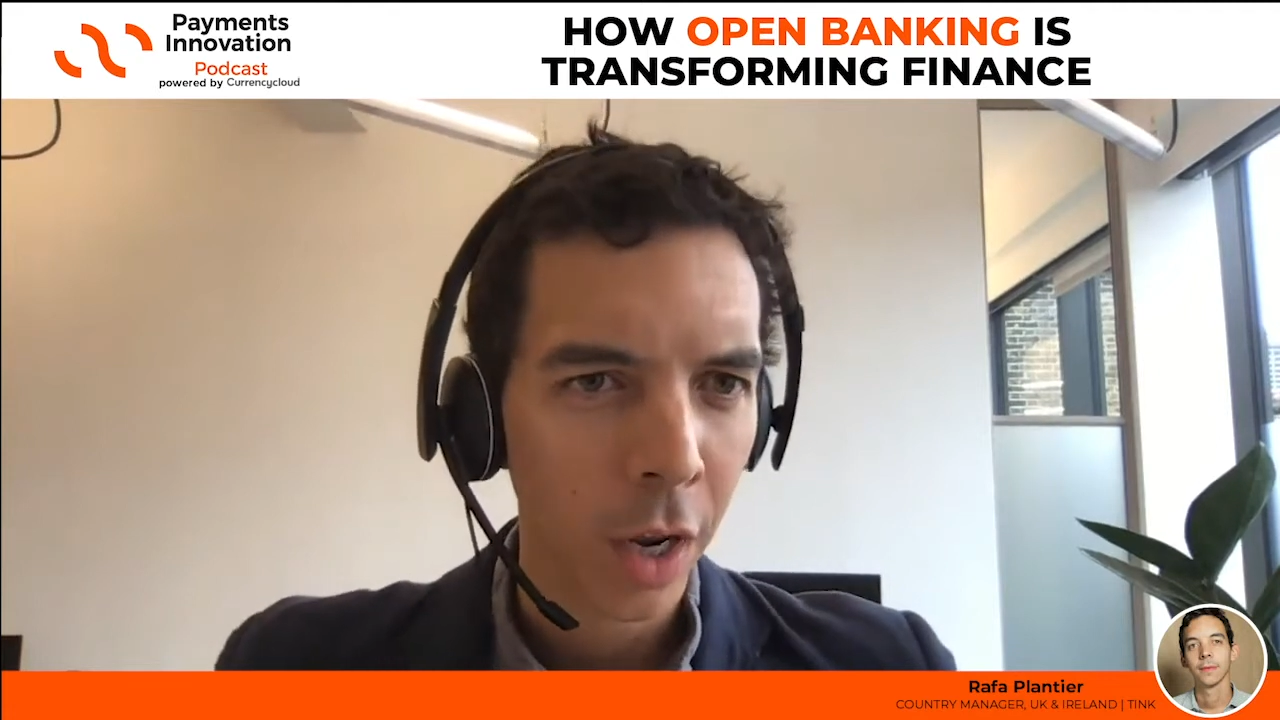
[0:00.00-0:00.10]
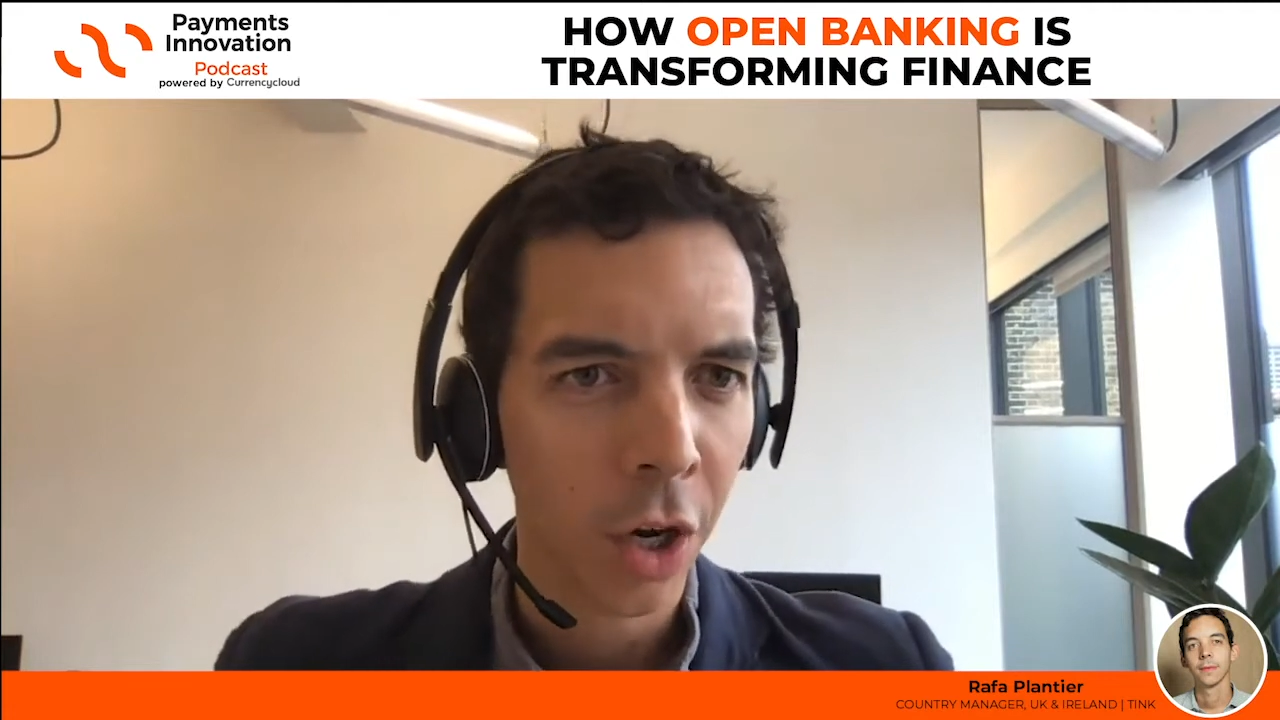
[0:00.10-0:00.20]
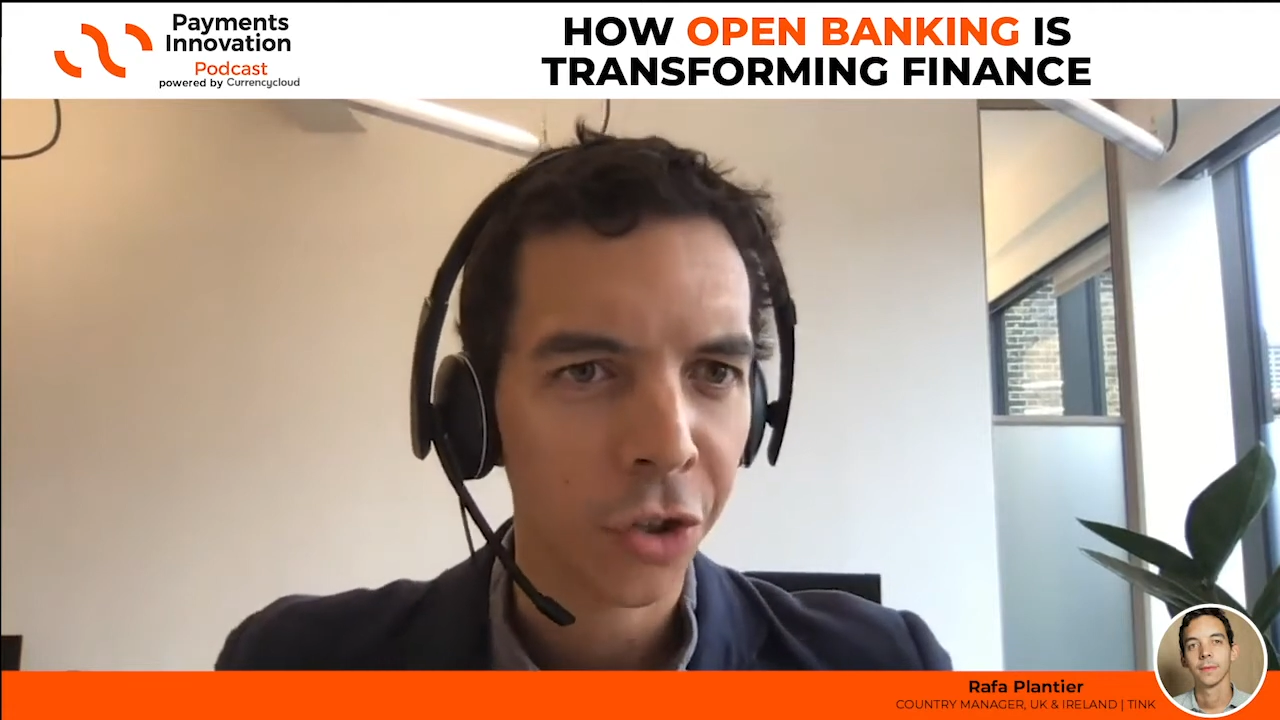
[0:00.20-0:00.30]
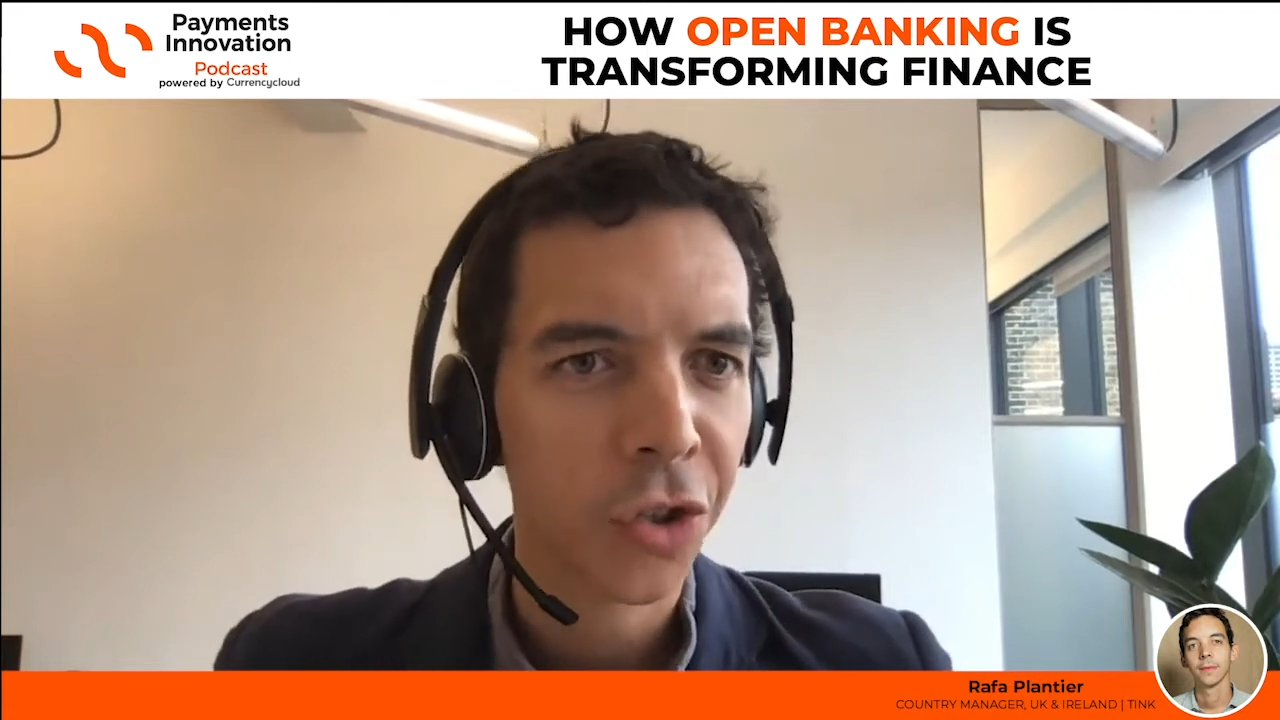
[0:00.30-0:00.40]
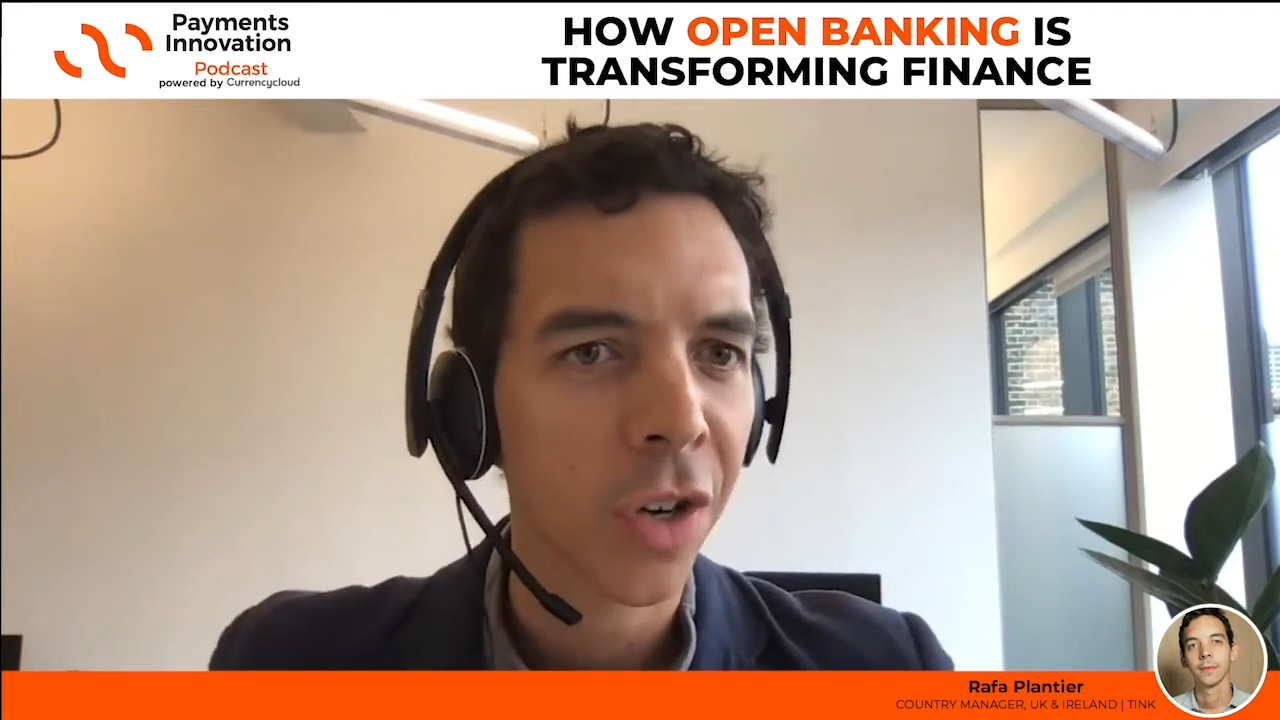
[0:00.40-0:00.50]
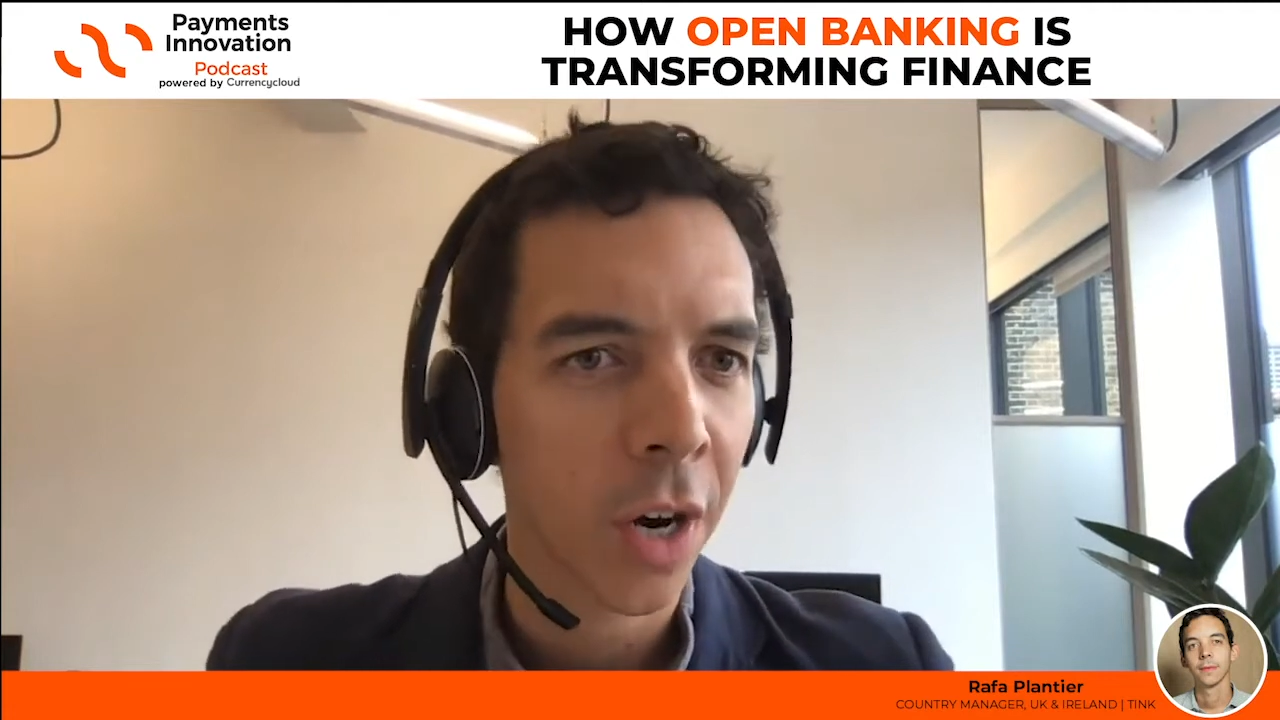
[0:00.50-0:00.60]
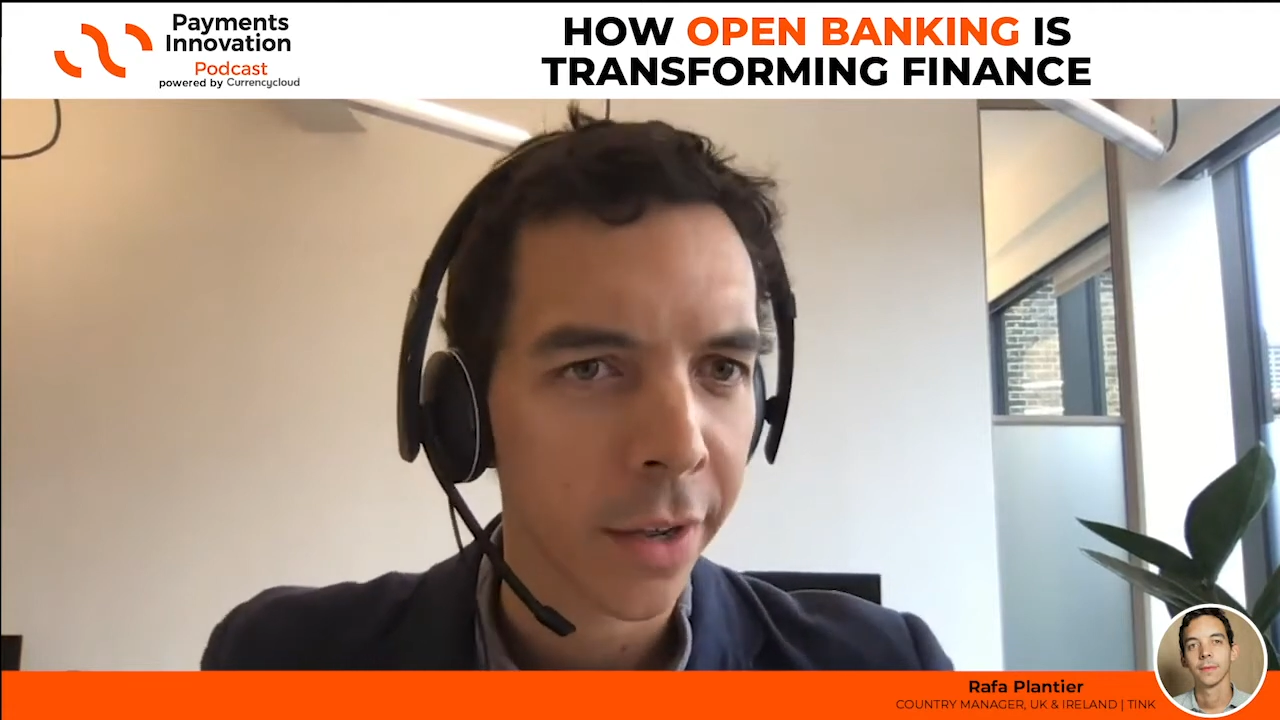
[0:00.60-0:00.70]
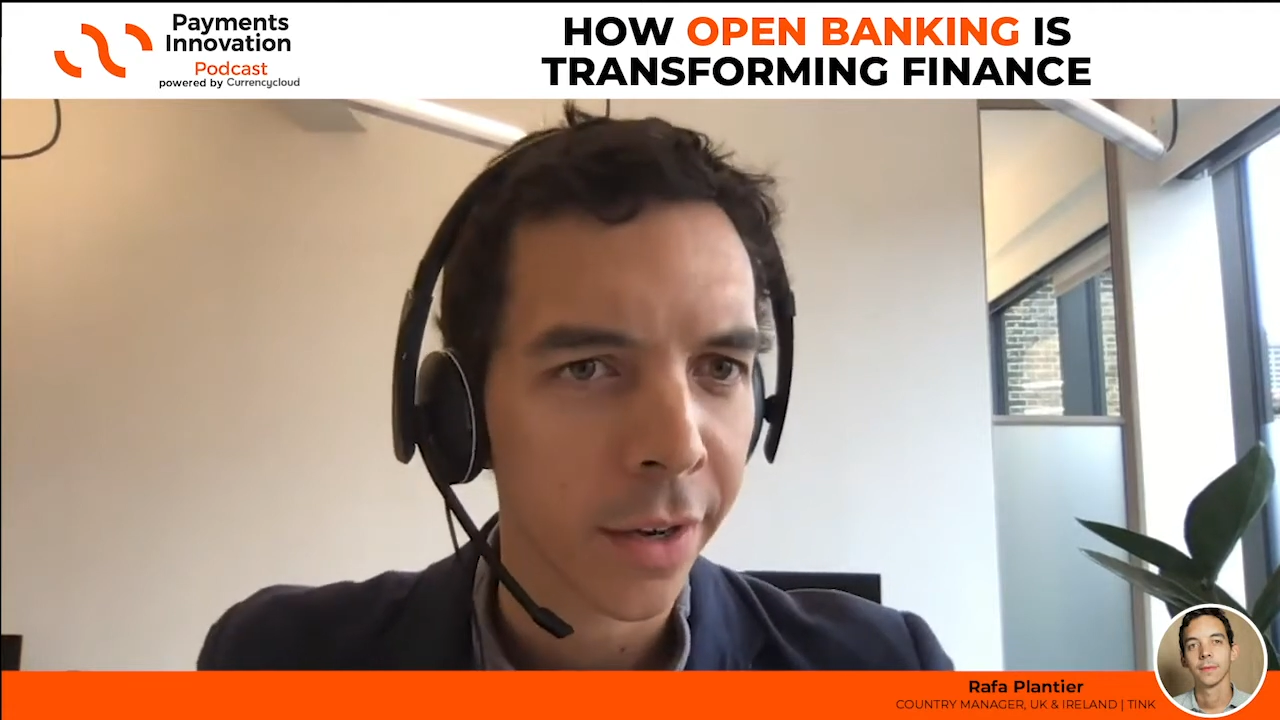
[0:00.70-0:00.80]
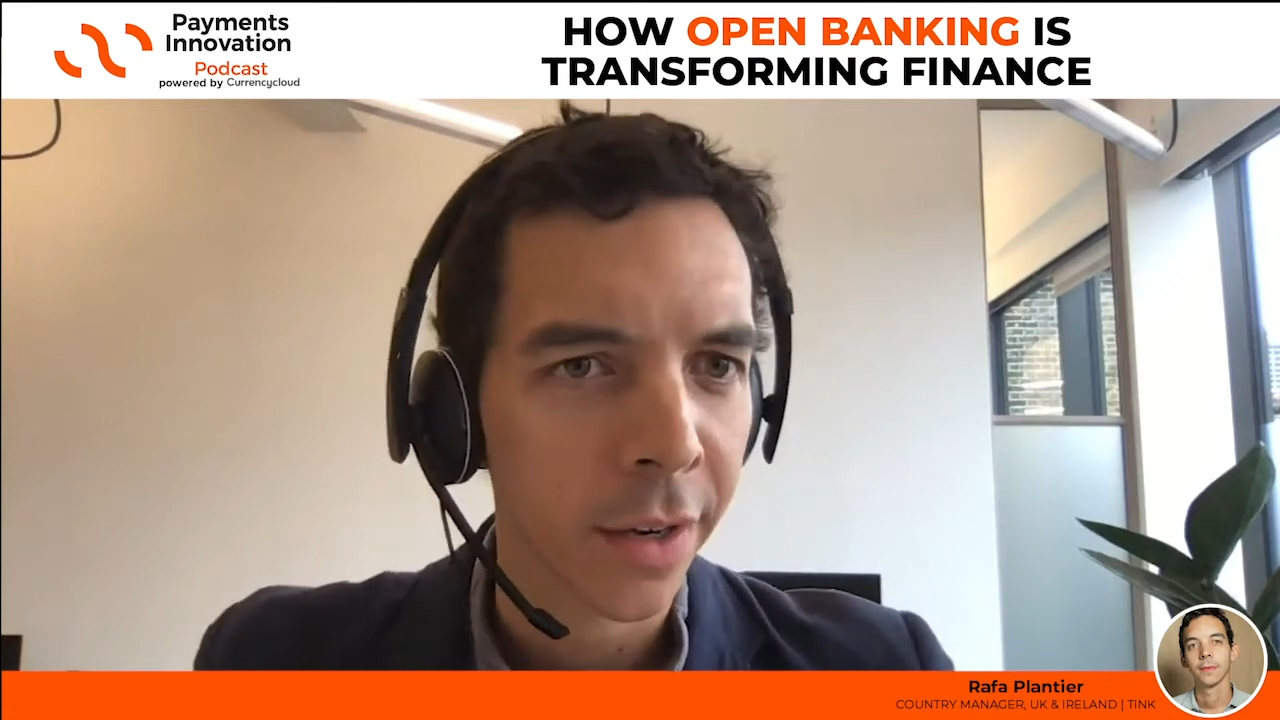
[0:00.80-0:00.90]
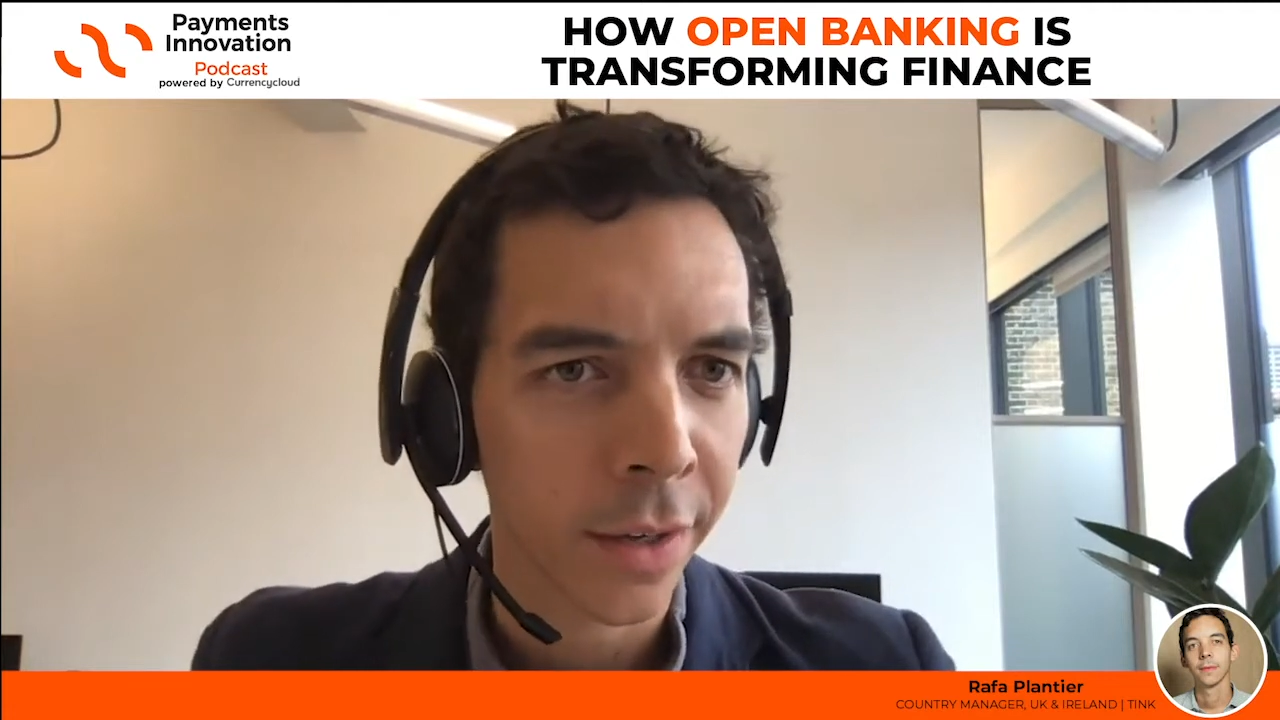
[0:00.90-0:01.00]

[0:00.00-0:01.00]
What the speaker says: large started